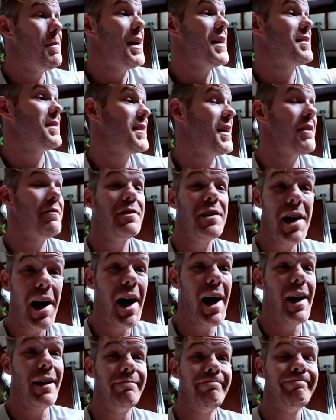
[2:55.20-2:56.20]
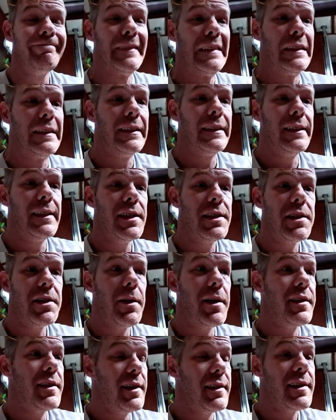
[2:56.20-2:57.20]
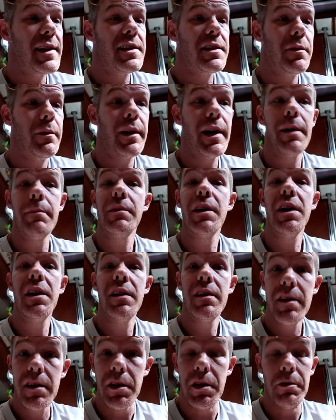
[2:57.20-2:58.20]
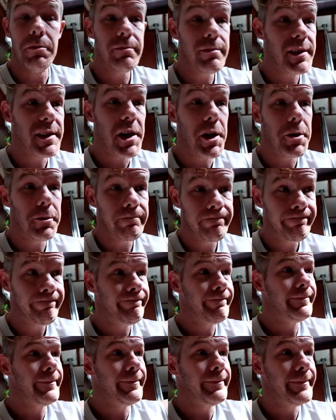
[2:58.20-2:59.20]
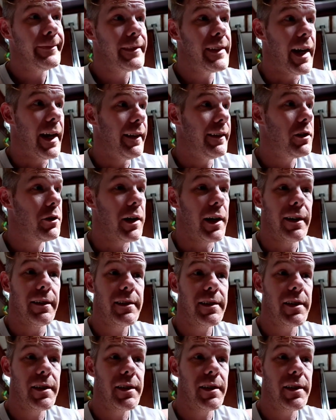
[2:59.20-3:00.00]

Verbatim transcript: best I've got. So I think that's what I'm gonna do. So, yeah, okay,